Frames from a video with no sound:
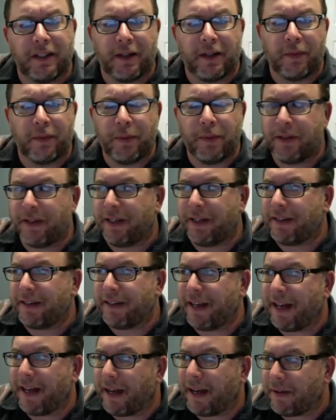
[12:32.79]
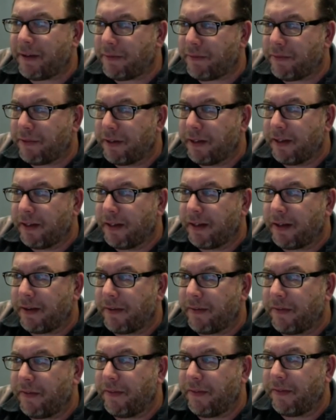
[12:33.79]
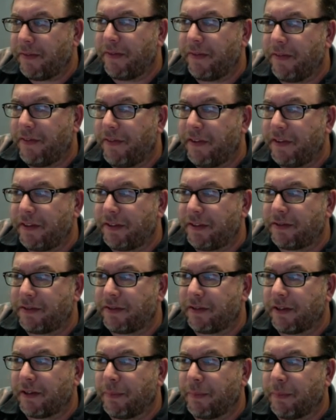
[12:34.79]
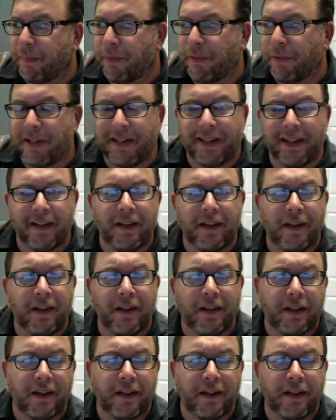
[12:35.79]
we would need to have this completed